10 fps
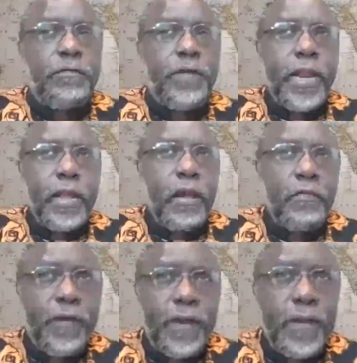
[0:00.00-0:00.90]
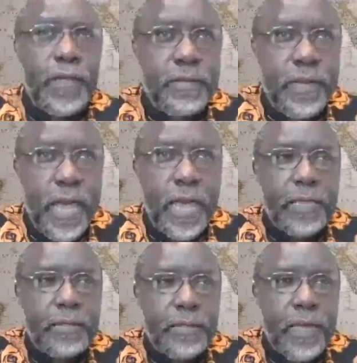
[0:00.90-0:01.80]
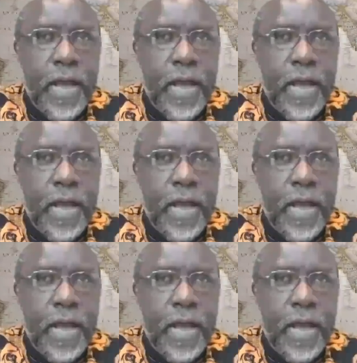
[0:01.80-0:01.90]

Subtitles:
Very often these days,